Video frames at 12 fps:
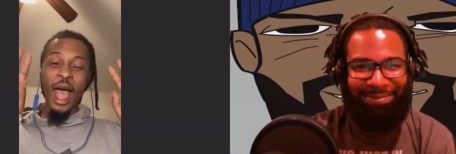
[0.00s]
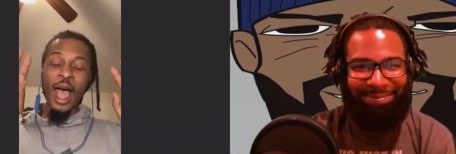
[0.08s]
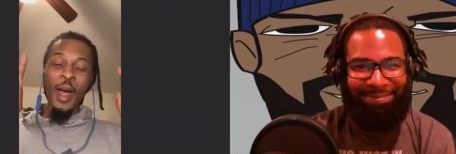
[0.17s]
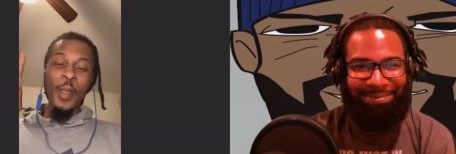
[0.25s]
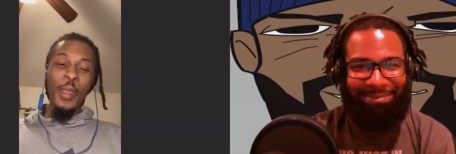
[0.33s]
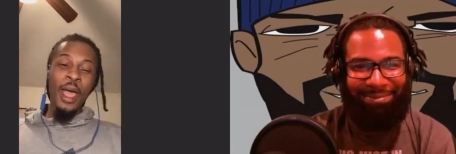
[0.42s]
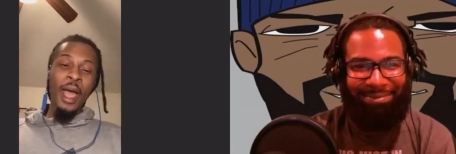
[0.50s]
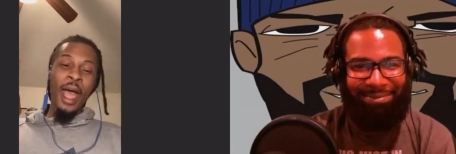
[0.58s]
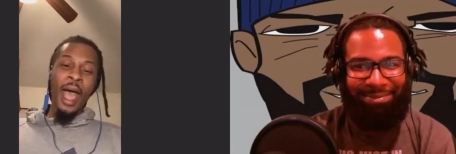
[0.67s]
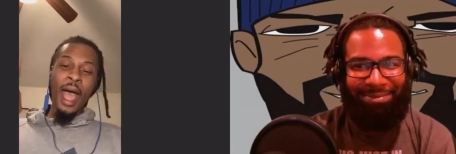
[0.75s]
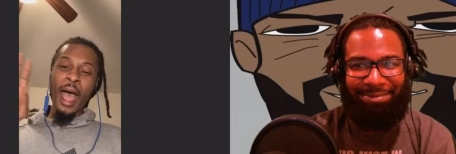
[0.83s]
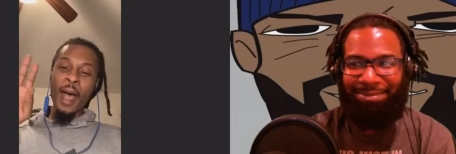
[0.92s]
Speaker 1: I'm
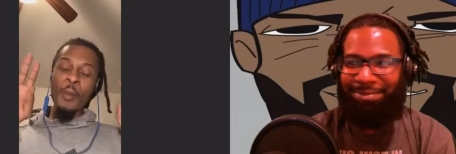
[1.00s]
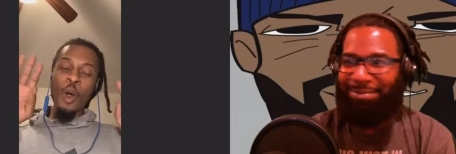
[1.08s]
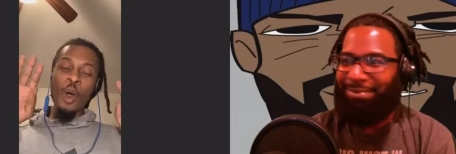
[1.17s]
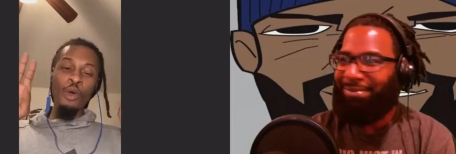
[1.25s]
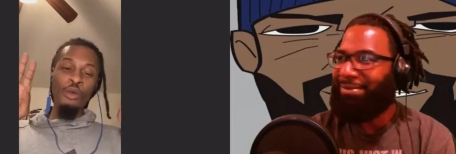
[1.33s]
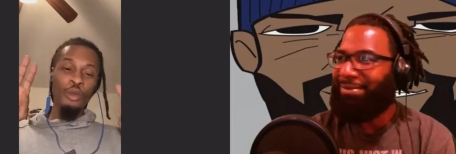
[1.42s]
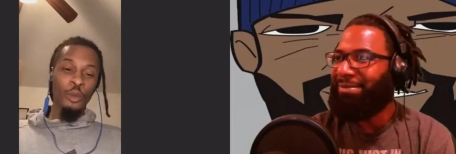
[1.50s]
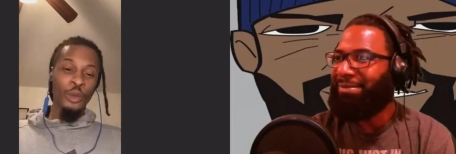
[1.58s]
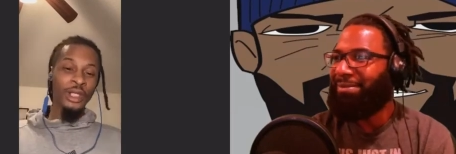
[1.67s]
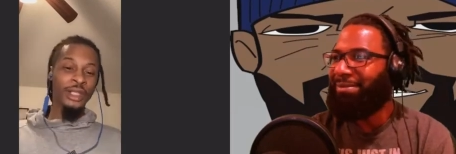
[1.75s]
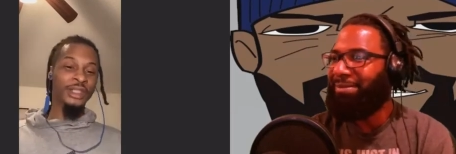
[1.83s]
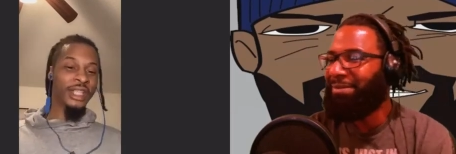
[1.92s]
I'm over
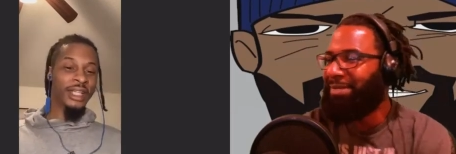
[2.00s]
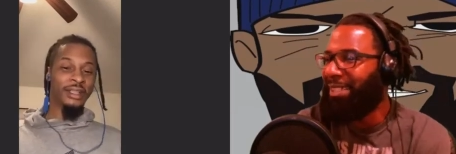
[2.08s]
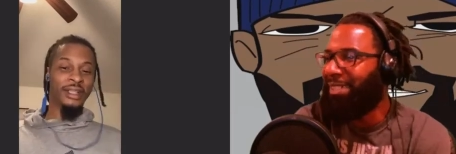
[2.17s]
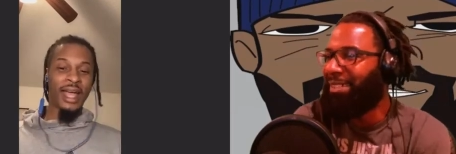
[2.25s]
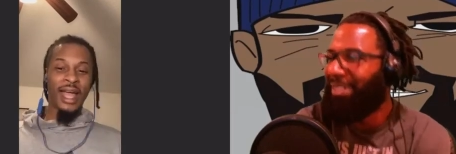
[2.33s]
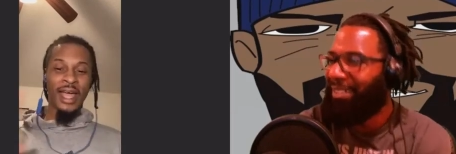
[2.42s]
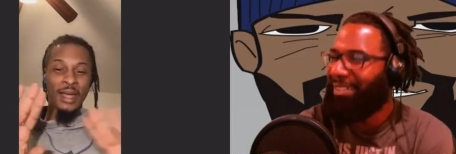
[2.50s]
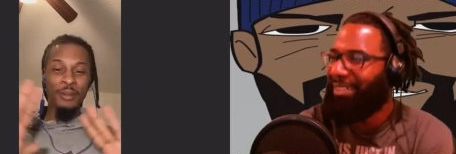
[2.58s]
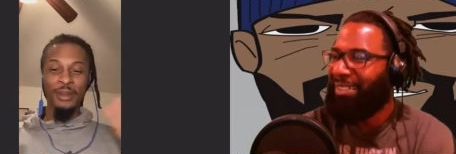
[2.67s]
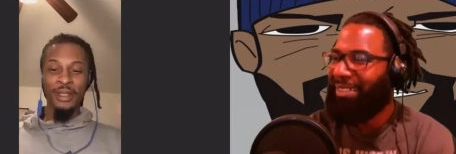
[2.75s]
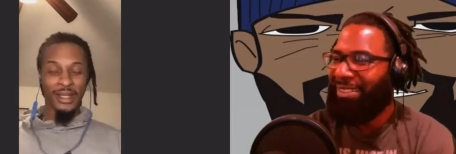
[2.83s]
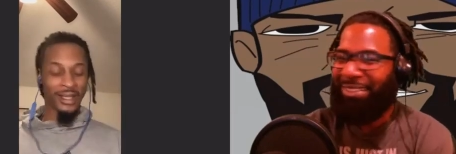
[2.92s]
Willie Jada. I
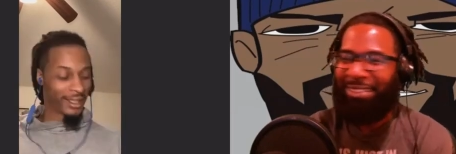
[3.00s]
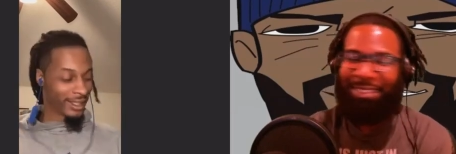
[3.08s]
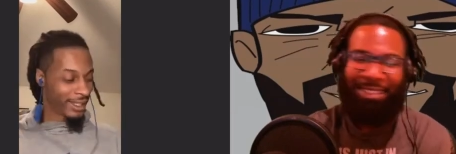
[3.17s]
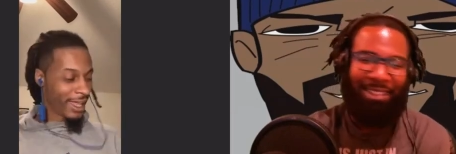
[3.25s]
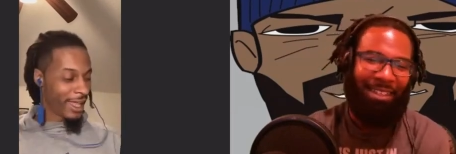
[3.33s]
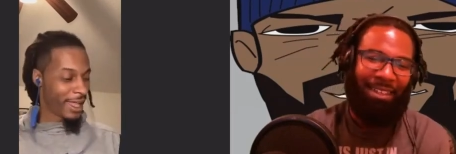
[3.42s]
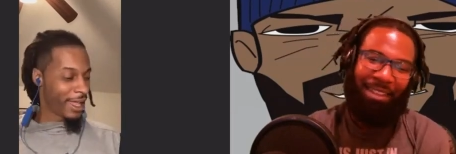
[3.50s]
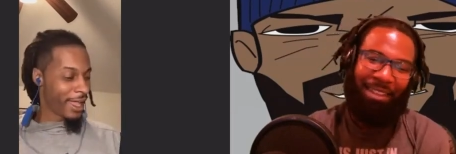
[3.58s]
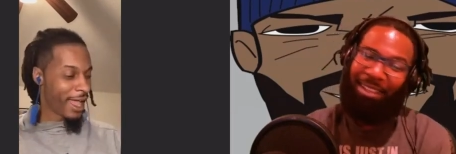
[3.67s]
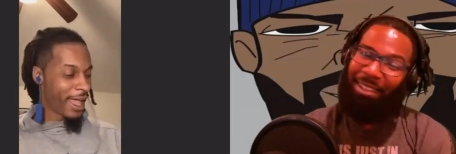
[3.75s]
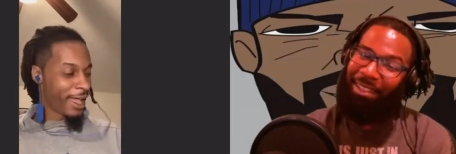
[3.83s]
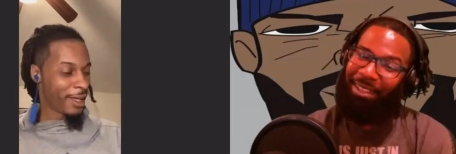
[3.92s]
am done. I
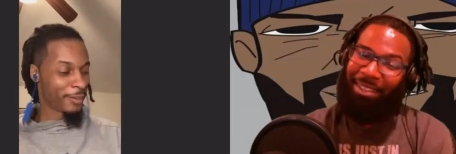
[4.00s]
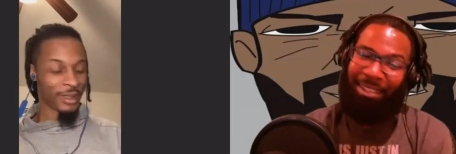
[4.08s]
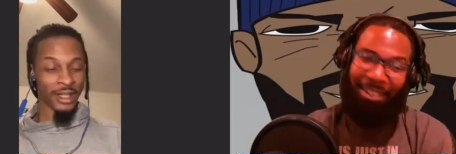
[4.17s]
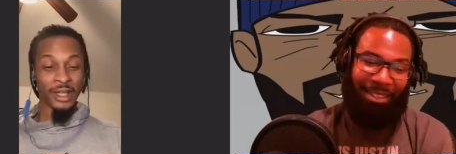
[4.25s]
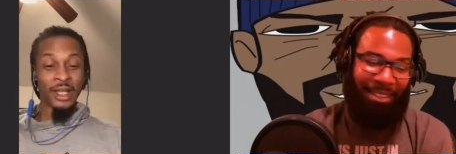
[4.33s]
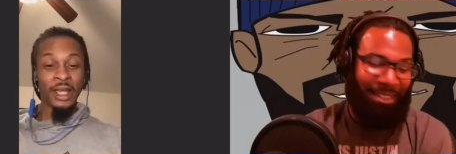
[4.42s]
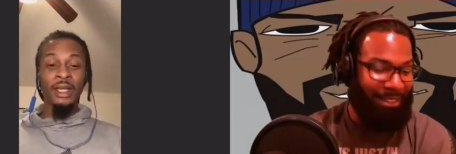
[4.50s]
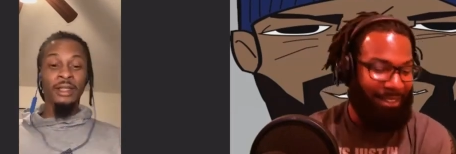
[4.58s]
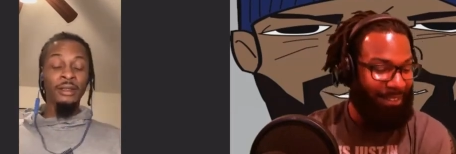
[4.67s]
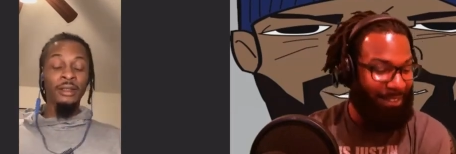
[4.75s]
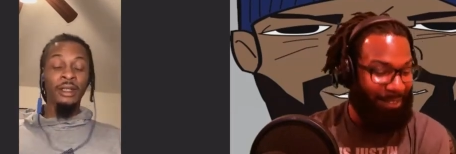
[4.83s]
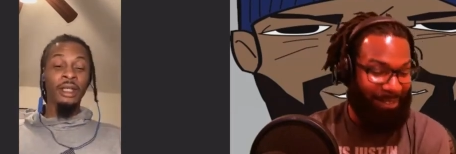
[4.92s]
I'm done.
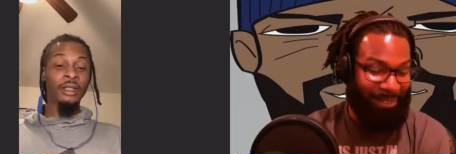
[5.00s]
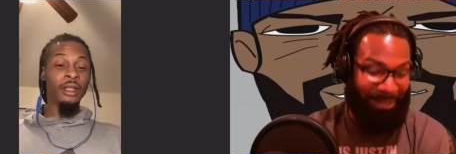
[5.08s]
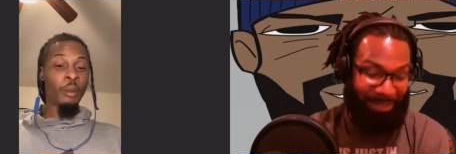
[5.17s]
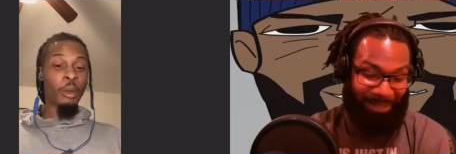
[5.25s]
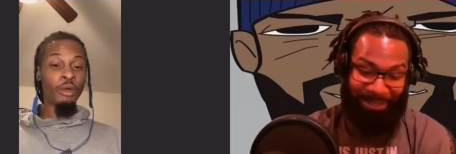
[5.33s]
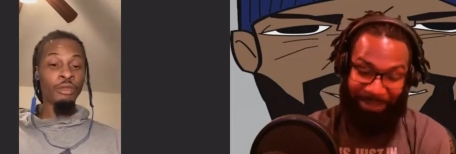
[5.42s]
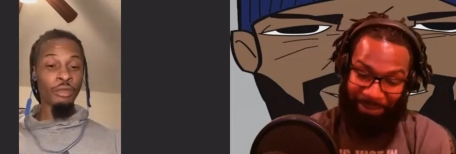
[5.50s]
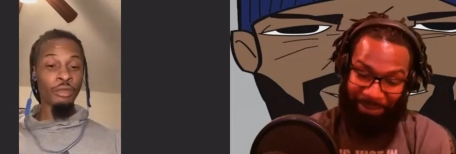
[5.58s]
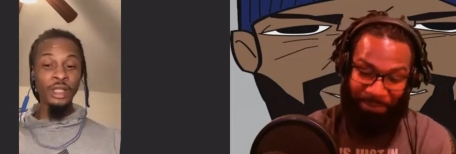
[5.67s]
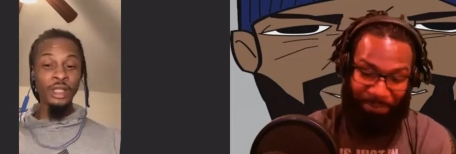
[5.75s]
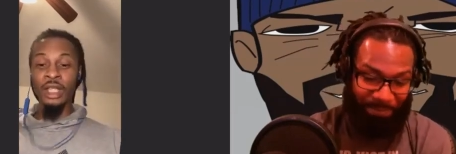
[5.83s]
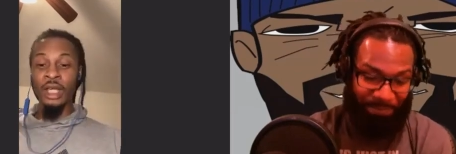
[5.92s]
Look, y'all both
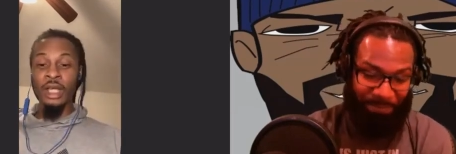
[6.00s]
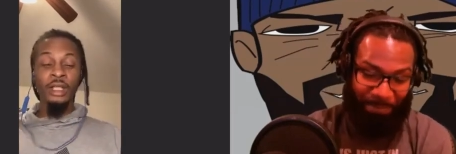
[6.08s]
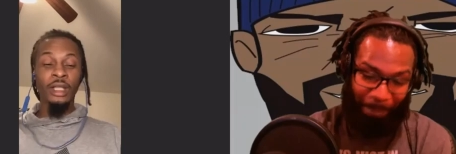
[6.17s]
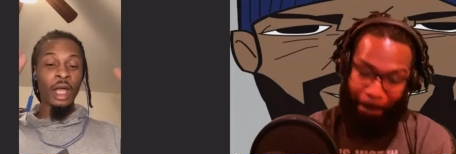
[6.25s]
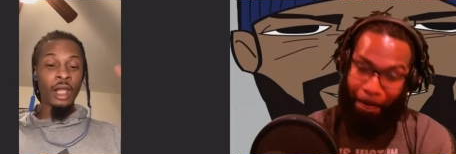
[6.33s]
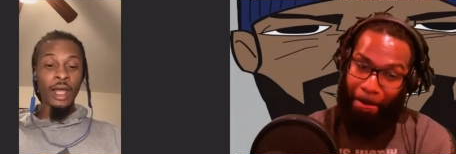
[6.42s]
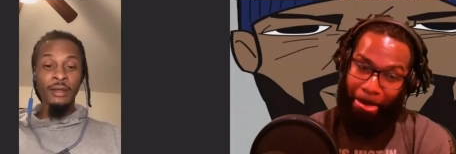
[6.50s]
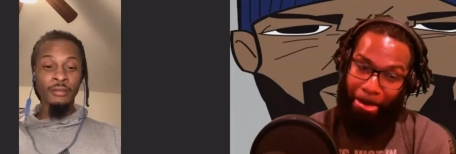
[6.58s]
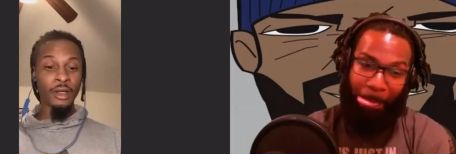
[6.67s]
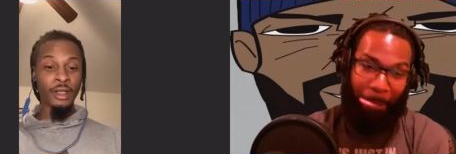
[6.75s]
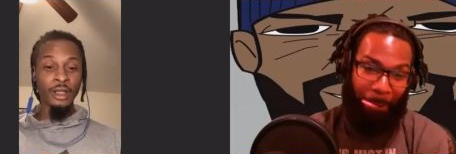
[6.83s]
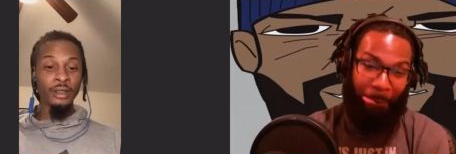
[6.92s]
freaks. Y'all like
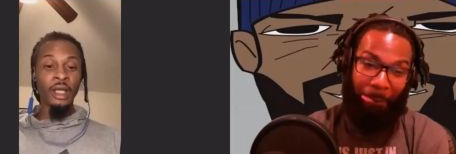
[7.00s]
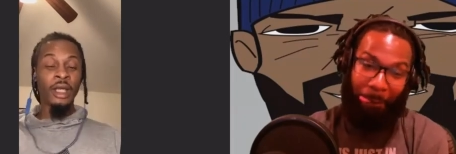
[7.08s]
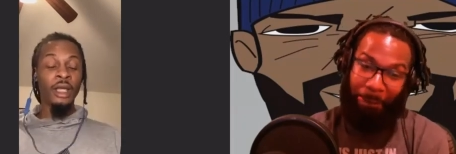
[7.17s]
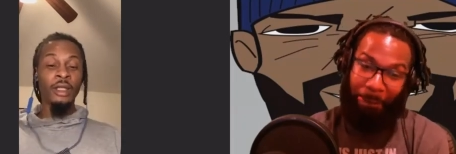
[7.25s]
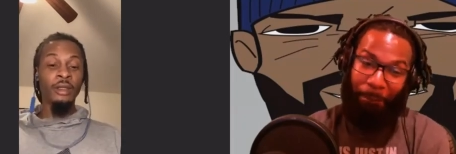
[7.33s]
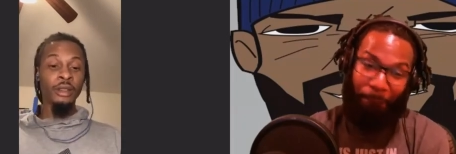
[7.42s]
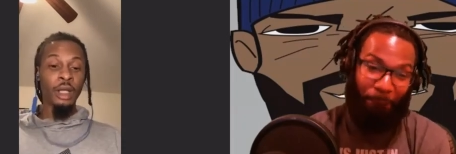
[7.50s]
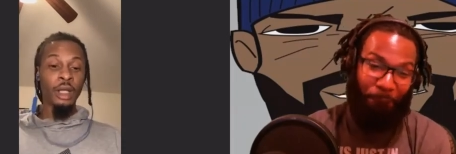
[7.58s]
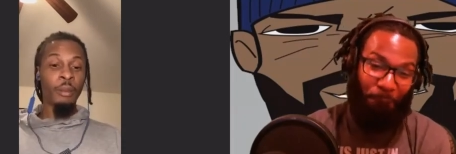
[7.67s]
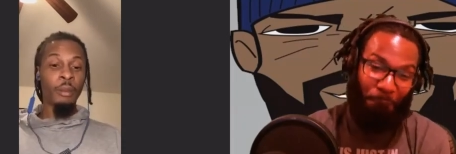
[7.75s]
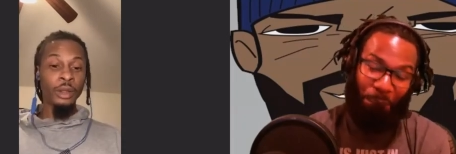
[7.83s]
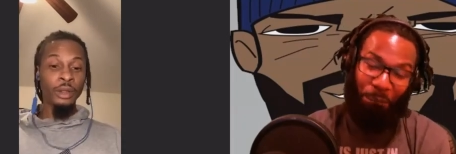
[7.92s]
fucking. Look,
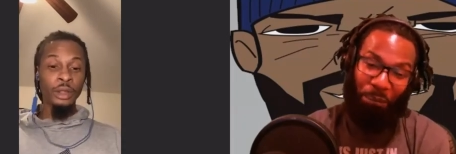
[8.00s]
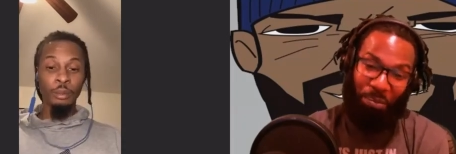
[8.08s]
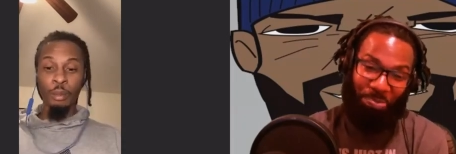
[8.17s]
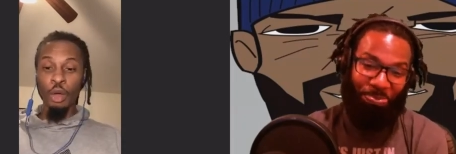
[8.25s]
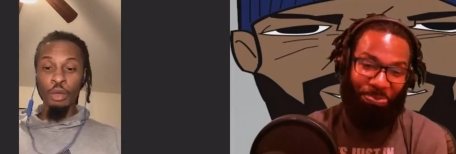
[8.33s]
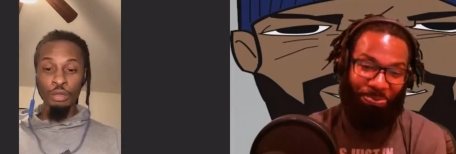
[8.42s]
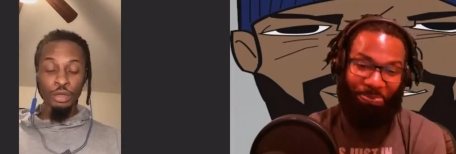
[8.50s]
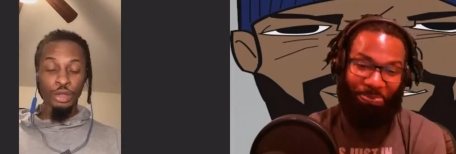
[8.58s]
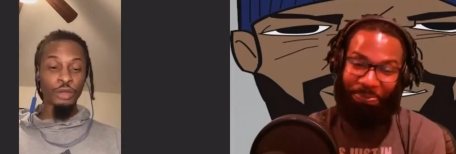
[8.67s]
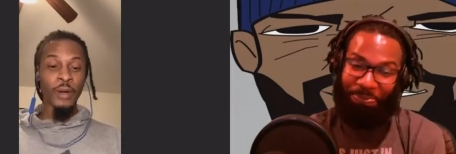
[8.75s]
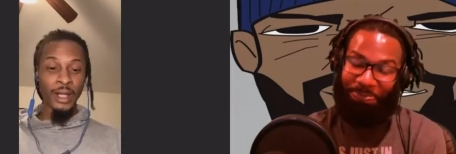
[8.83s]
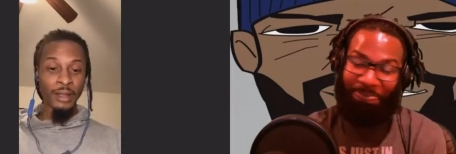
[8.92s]
y'all you both
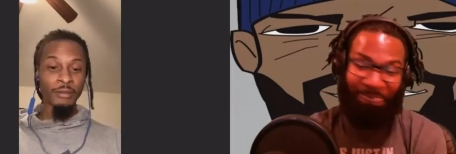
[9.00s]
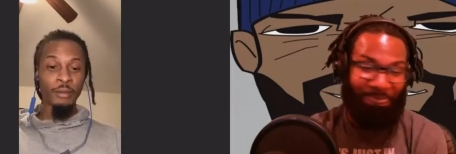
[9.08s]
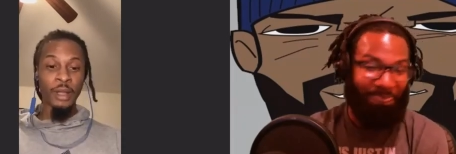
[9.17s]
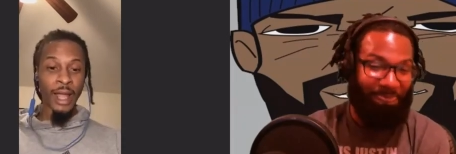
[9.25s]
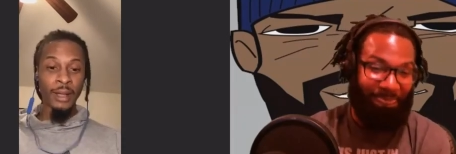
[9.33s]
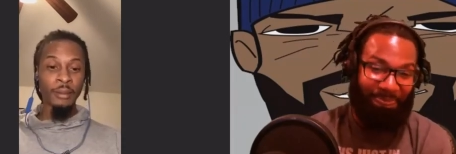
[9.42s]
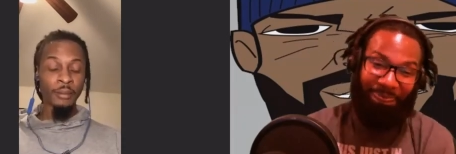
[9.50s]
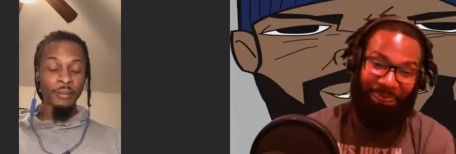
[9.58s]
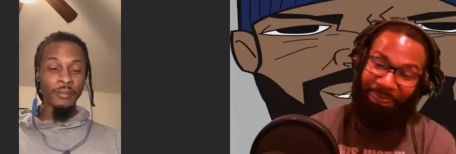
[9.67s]
attractive black